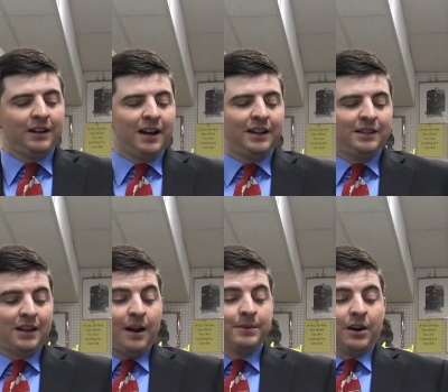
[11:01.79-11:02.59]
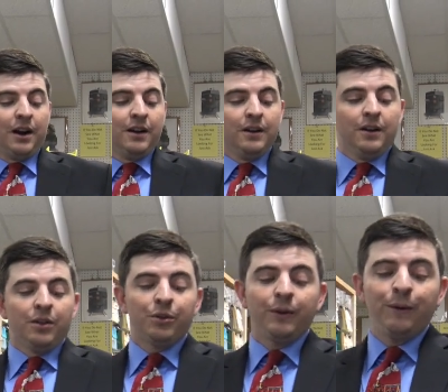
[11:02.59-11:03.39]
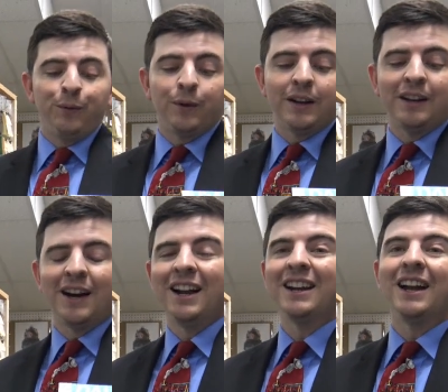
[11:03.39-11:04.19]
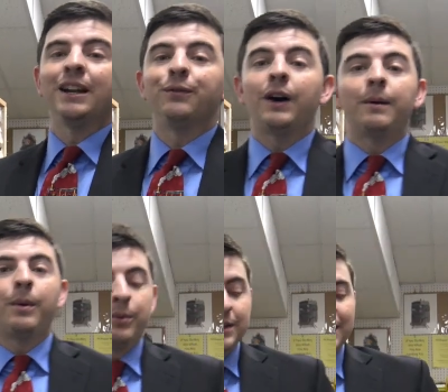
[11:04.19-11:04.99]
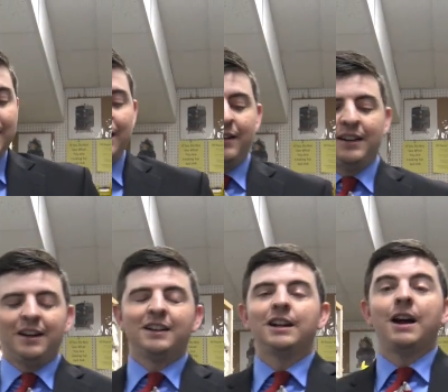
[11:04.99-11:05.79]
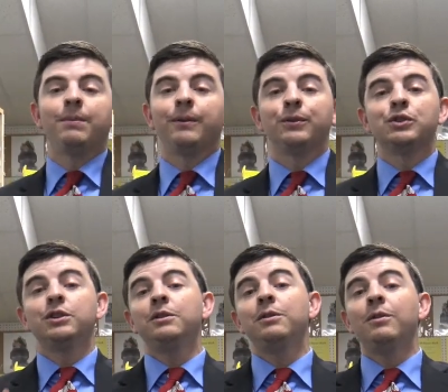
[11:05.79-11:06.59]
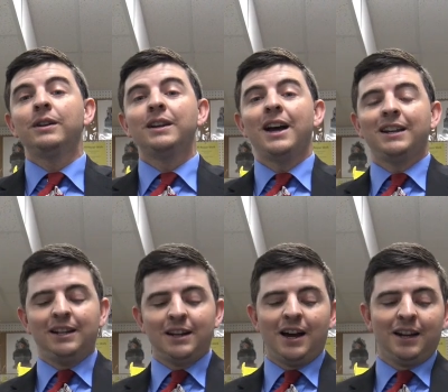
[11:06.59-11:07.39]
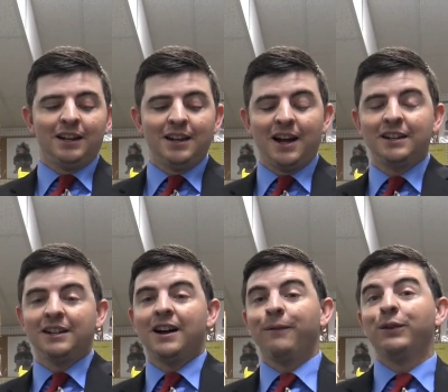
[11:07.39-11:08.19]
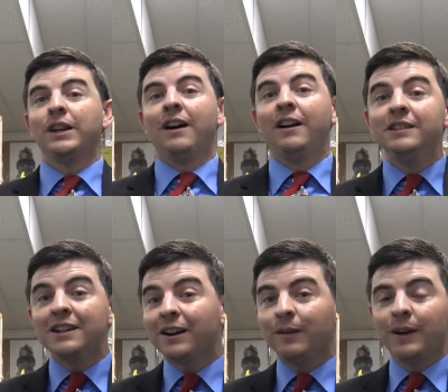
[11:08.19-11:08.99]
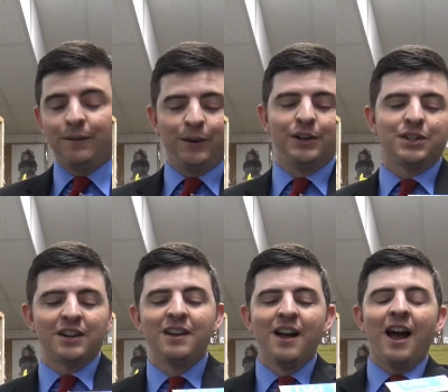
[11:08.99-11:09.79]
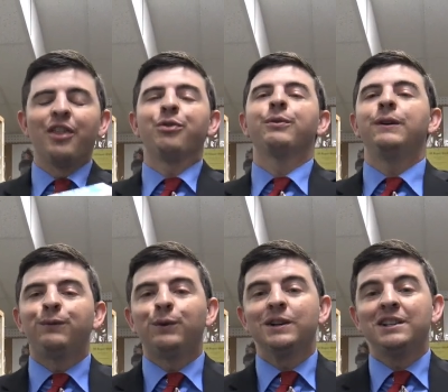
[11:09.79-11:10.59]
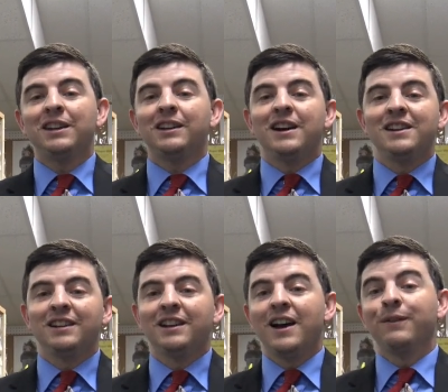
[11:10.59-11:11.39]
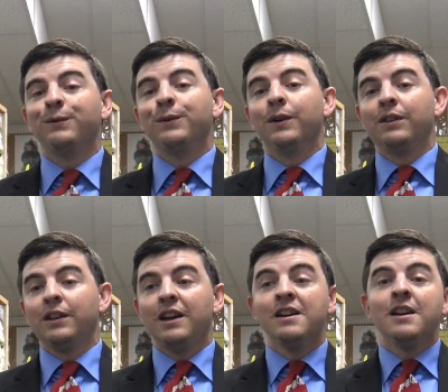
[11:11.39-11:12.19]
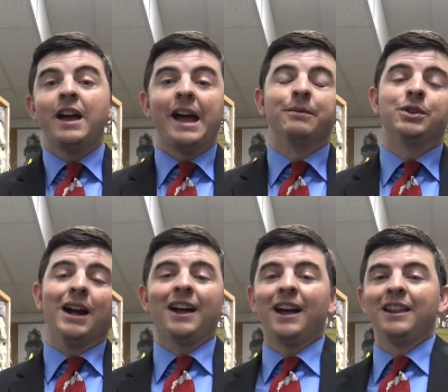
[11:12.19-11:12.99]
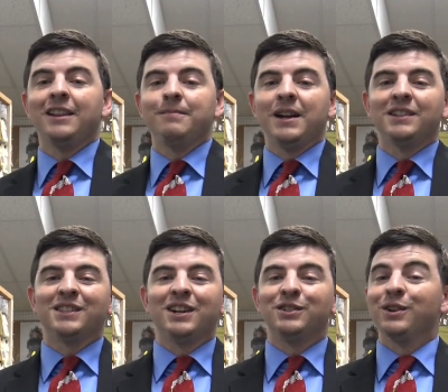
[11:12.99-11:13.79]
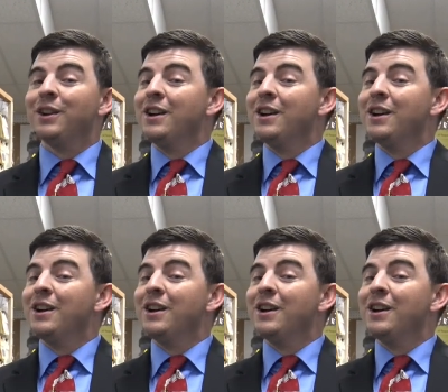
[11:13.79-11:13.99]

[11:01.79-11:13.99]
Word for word: ninety. I'm sorry. three forty-nine ninety-five, but we're selling here a Yankee Dabbler for two ninety-nine ninety-nine for the undecorated version and three fourteen ninety-nine for the Amtrak and the Maine Central.